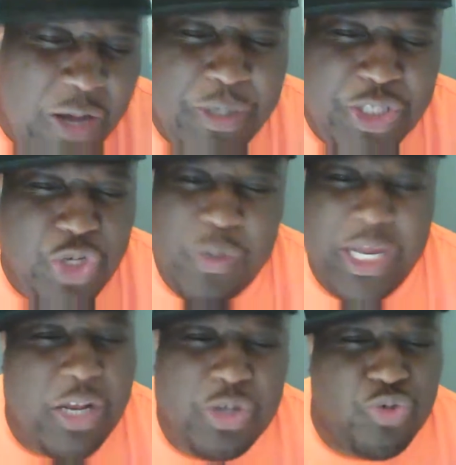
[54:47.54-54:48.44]
but you don't
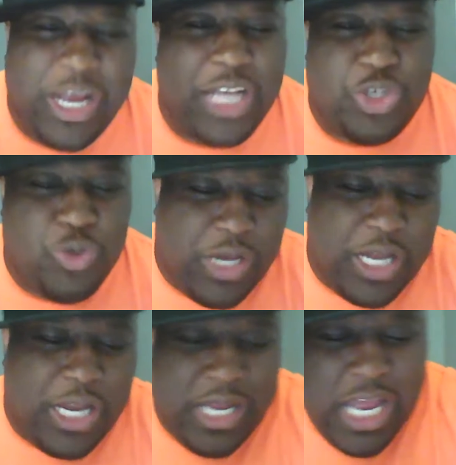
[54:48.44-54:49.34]
get a true answer. You
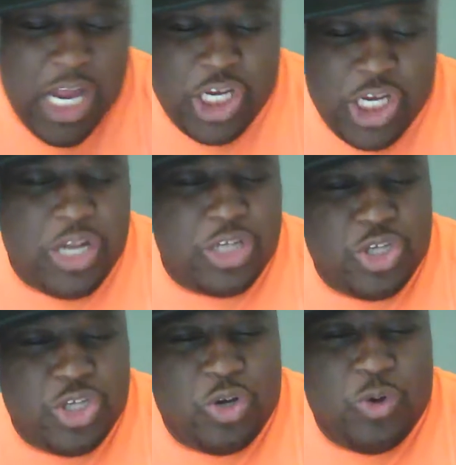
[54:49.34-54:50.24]
kind of go in a
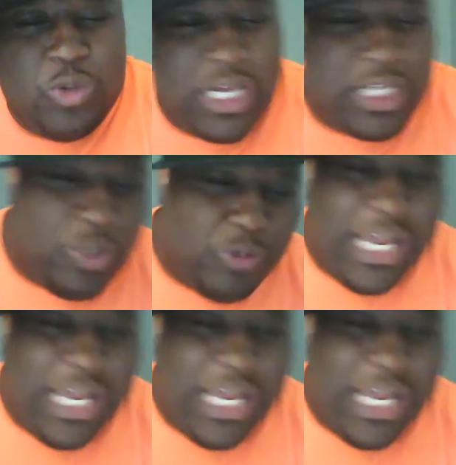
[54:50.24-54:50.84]
circle like a little